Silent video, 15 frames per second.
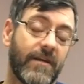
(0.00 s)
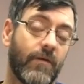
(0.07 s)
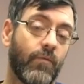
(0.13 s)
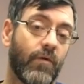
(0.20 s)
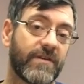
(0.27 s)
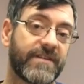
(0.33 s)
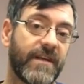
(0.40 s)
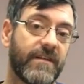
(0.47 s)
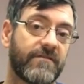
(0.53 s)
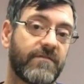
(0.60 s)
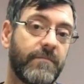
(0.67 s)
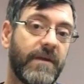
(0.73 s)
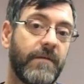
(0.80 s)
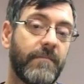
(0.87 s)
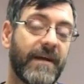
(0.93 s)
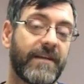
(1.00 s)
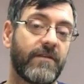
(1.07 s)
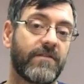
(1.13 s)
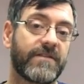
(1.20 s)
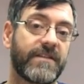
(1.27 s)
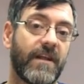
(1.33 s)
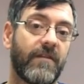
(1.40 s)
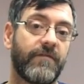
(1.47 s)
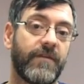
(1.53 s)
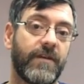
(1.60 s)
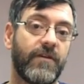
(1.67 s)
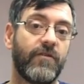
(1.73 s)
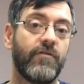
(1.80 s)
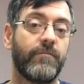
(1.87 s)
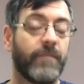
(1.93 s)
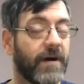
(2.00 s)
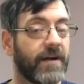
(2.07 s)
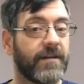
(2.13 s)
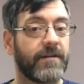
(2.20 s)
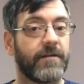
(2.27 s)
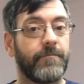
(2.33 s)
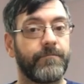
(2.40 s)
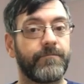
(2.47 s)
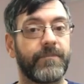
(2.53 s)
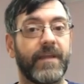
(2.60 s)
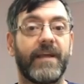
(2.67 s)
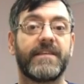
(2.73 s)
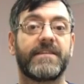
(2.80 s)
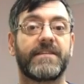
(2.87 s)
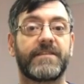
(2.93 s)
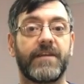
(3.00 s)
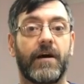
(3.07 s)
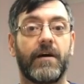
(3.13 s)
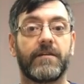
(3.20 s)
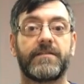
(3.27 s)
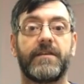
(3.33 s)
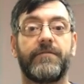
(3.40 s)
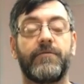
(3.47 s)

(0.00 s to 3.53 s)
Now, what sells for me might not sell for you, but it's a start.